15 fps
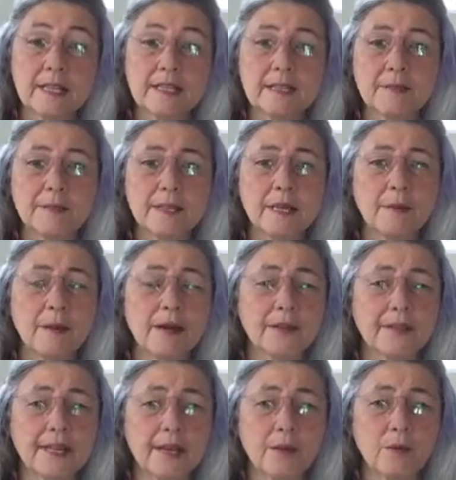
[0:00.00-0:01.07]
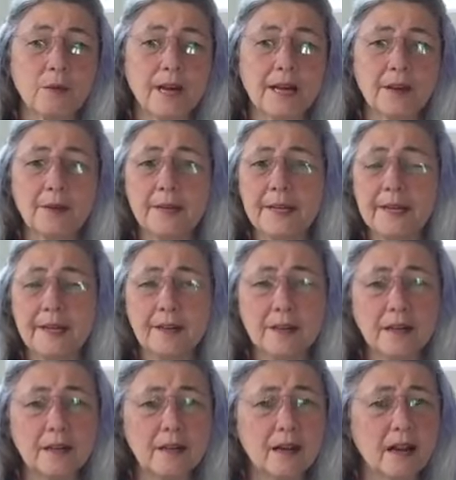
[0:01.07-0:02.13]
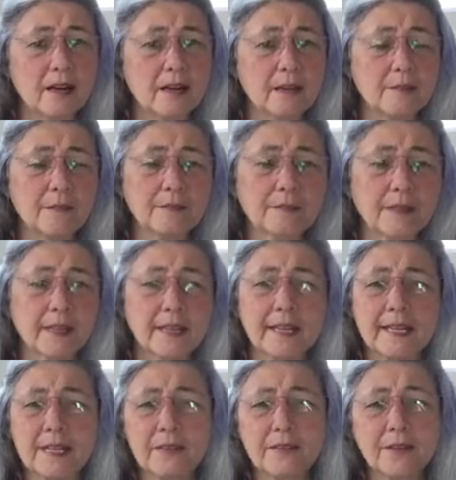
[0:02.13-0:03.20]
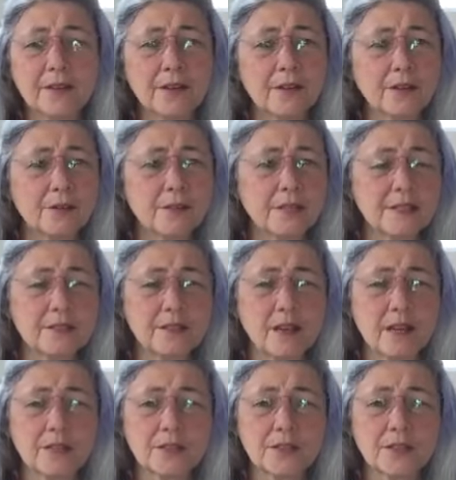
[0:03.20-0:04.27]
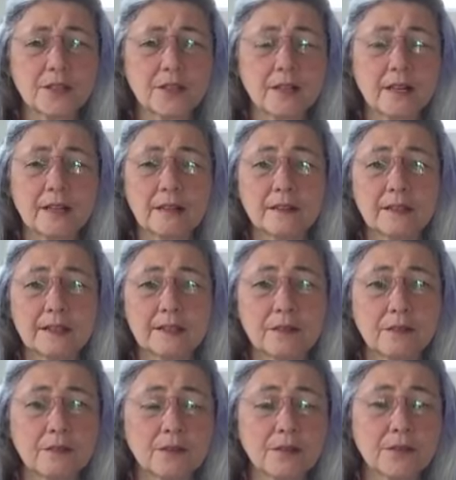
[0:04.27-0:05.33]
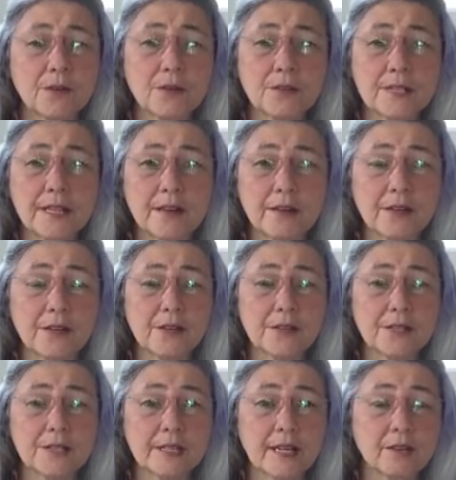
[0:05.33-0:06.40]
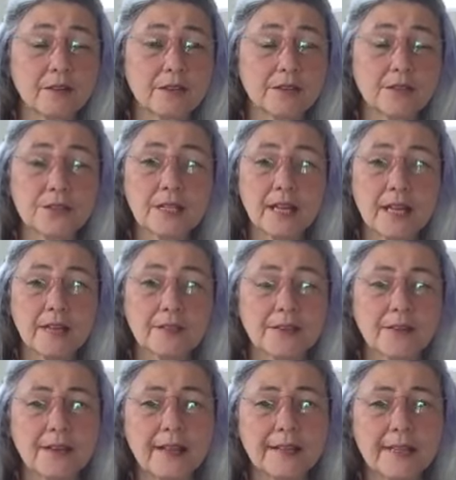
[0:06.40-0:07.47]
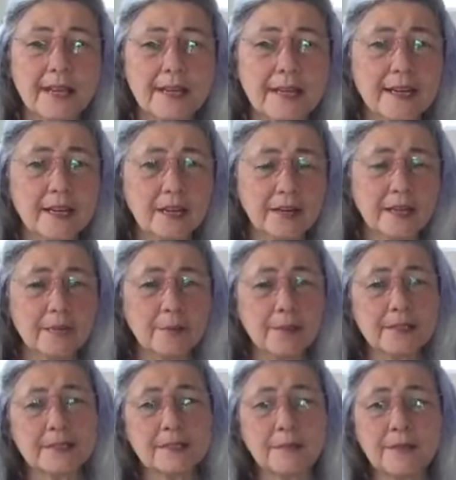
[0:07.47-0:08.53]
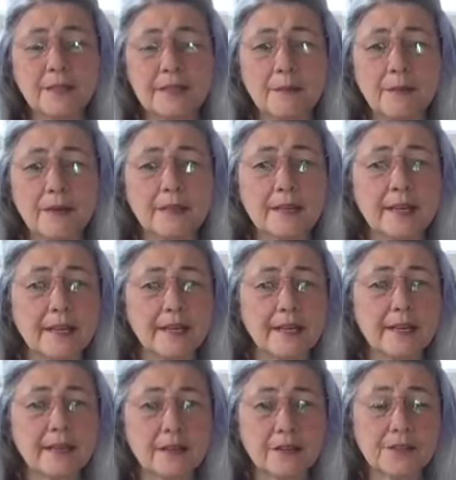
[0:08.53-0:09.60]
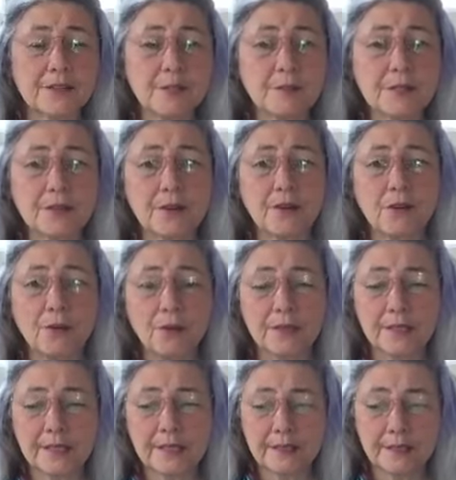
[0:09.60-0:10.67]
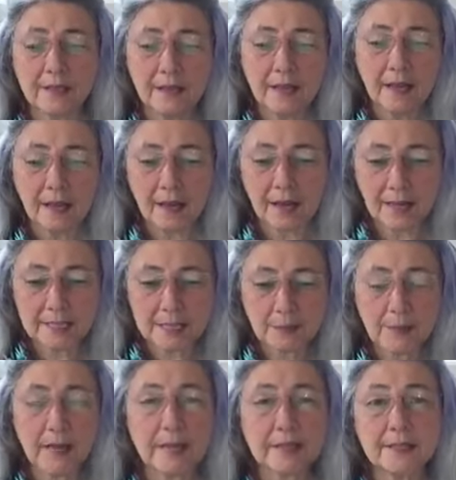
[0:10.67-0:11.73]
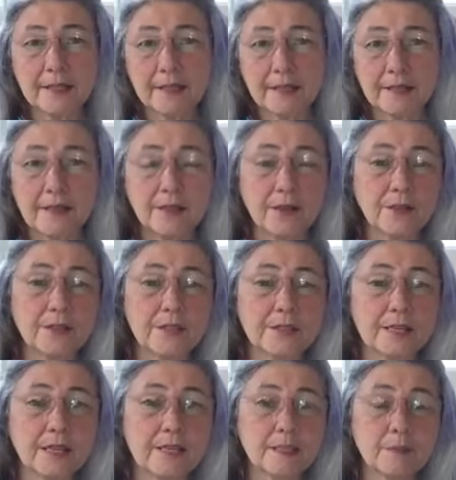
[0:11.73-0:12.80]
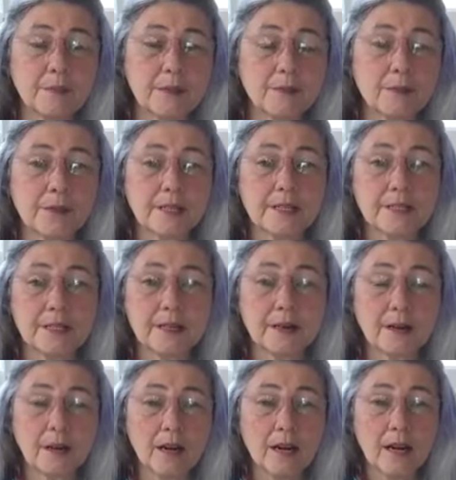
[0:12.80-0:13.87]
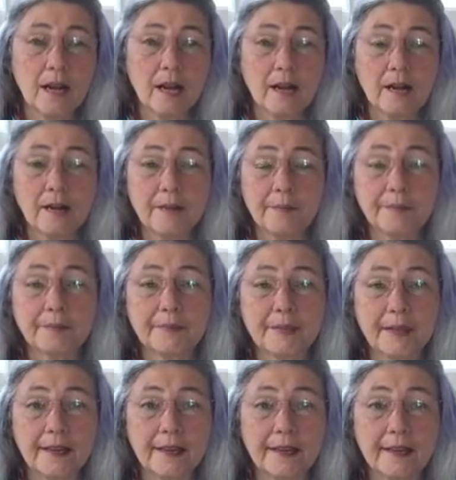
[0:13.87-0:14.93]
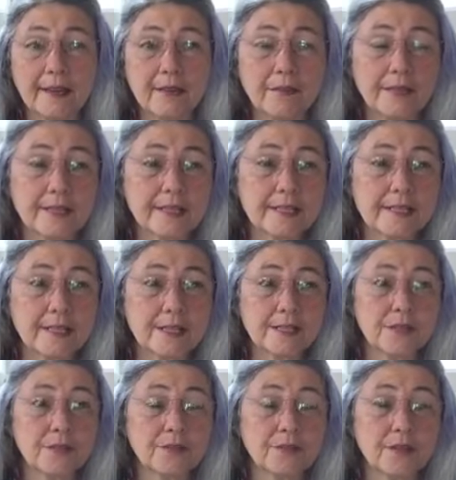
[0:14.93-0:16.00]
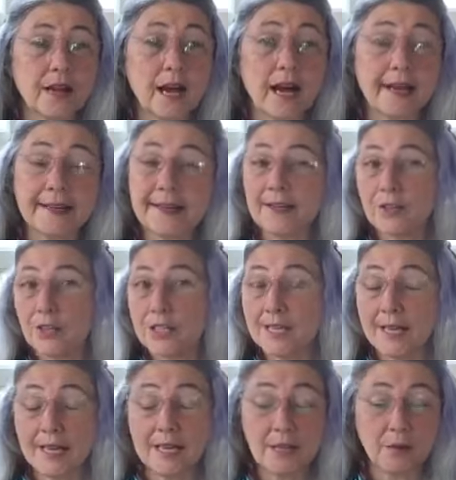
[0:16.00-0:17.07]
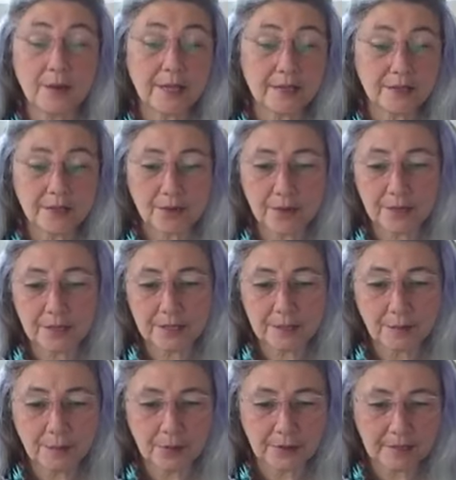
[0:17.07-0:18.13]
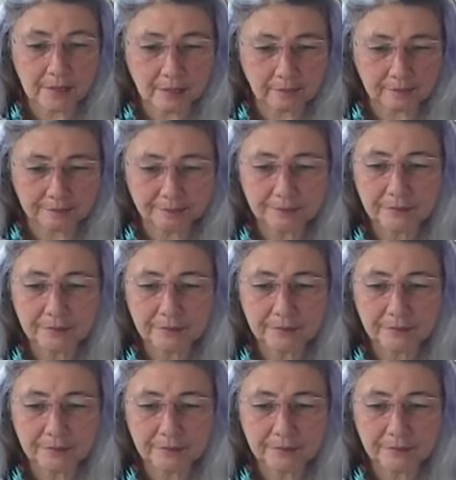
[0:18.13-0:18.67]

Something about that wiry hair, and even though these dogs are like the rough coat terriers, the Jack Russells, they're not that hairy, but something about that hair seems to hold in hot spots. And these tend to be breeds that are have an excess of hot energy anyway, so it just builds up.